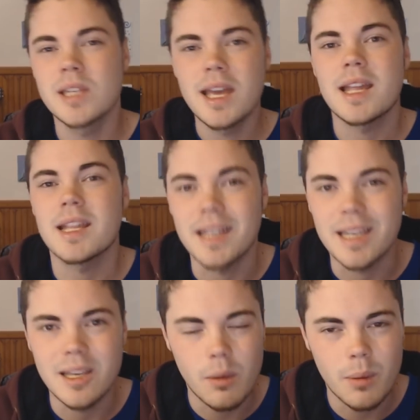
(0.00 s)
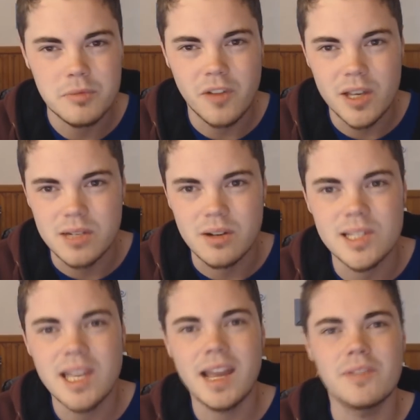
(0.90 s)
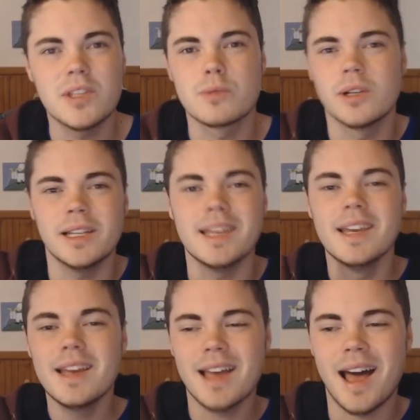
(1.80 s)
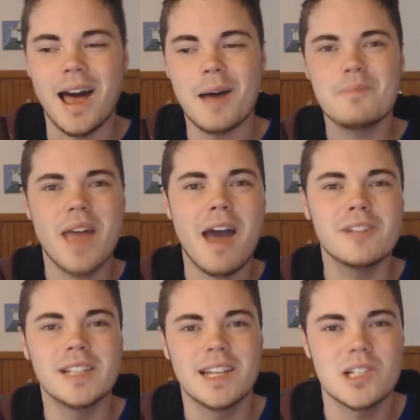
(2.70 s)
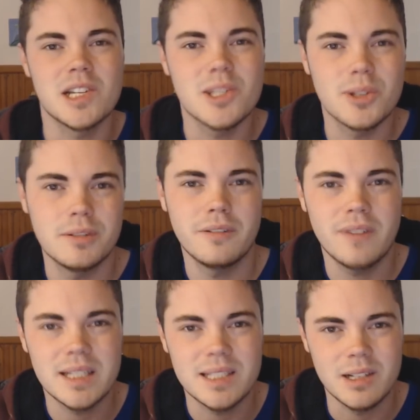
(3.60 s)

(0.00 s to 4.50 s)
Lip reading: and you're going to kill mobs faster, and it's going to have this really avalanche-y sort of effect,